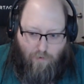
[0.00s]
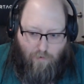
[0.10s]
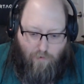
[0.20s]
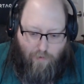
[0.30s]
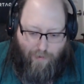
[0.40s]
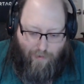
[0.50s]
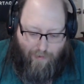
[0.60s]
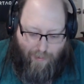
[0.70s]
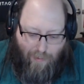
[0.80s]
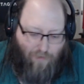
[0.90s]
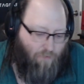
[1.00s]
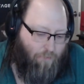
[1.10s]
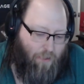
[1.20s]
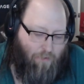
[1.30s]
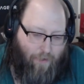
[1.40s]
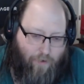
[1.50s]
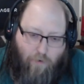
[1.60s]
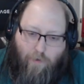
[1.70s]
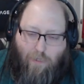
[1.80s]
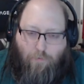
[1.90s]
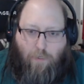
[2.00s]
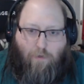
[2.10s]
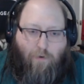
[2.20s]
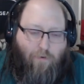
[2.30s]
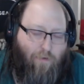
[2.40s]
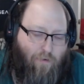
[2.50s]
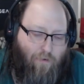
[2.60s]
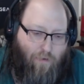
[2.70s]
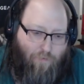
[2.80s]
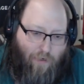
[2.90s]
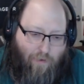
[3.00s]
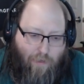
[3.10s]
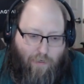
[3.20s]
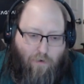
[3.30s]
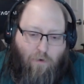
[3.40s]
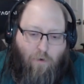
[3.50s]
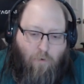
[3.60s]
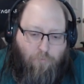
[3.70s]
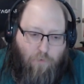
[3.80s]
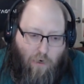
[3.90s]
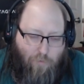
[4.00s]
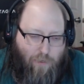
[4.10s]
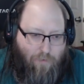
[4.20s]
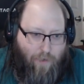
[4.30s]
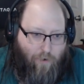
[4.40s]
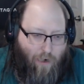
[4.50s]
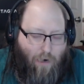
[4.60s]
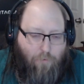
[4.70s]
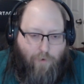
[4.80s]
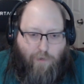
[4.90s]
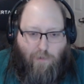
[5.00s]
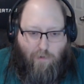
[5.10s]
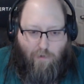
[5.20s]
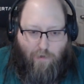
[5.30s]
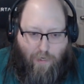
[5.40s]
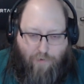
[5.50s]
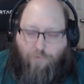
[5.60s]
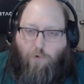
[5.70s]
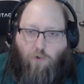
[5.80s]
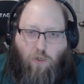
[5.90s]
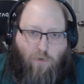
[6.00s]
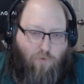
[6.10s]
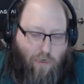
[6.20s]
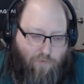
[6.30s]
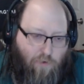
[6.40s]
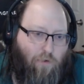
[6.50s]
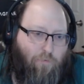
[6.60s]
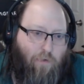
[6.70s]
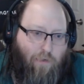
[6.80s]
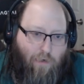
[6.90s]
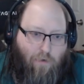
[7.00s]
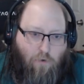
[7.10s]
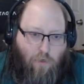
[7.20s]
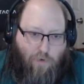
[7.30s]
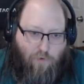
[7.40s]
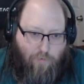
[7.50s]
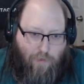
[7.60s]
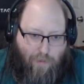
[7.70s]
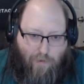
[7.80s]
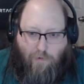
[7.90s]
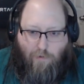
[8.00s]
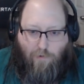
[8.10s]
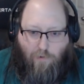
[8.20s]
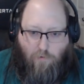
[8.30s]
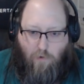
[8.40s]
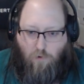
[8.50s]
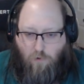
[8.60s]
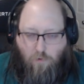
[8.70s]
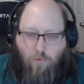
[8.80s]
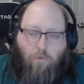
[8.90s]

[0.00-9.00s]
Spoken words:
in the case of RPG Maker, you have to be cognizant of the fact that RPG Maker operates on a version of JavaScript, not JavaScript as a whole.